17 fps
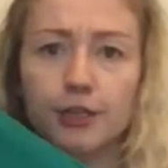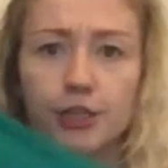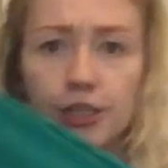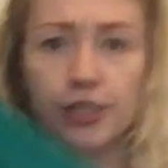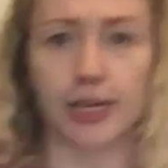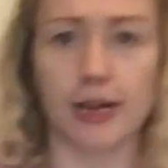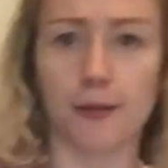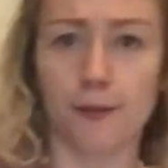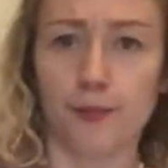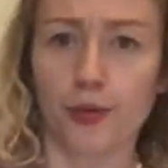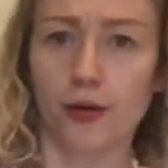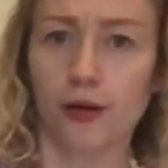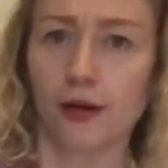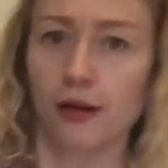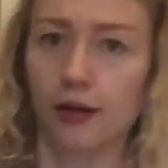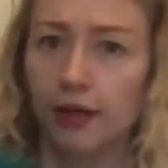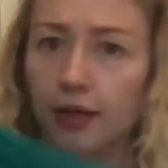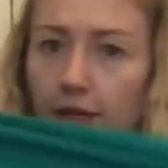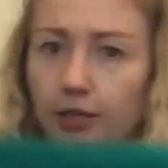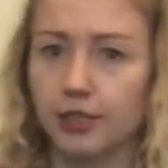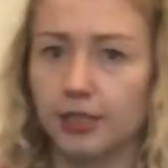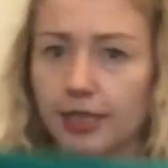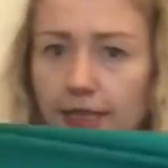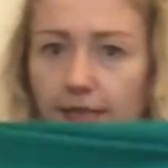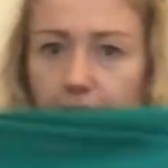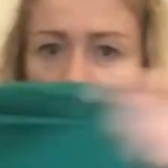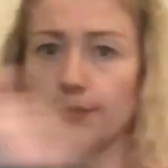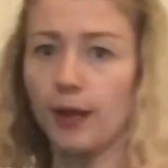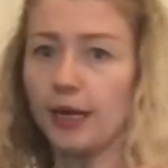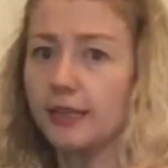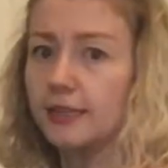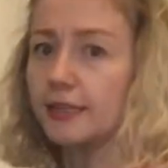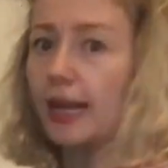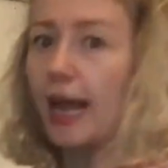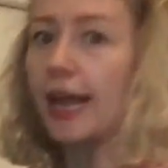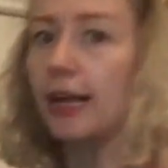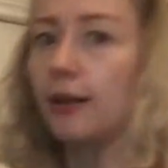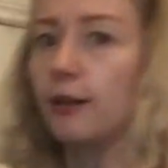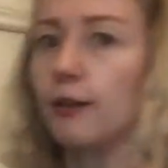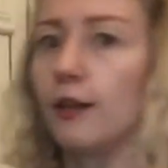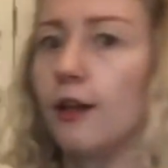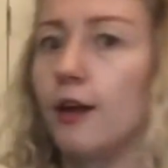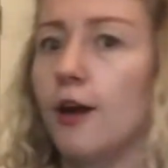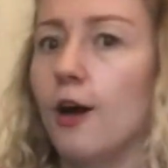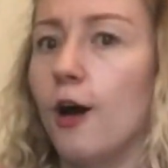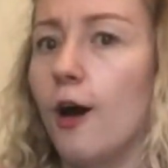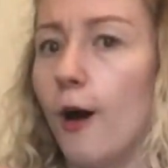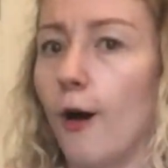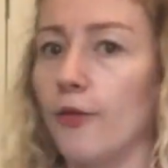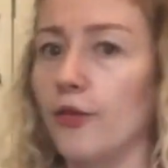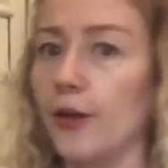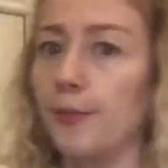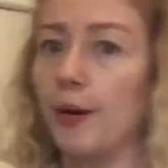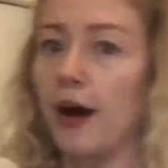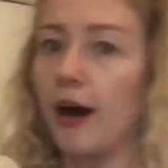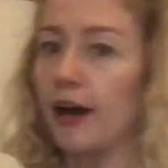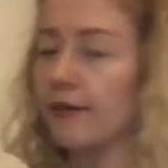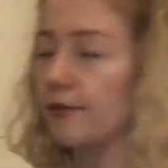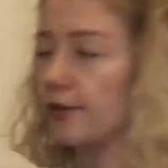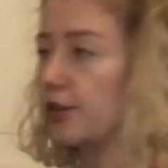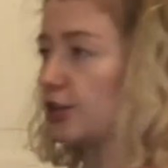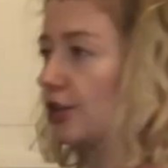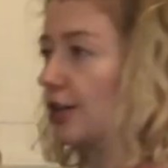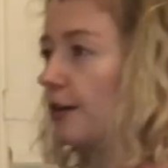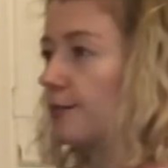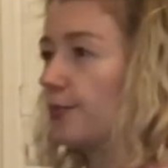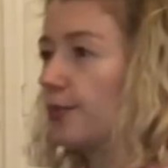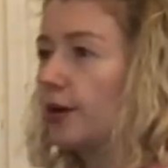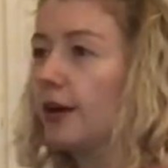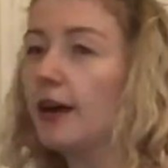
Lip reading: ship? So this is my sail on the pirate ship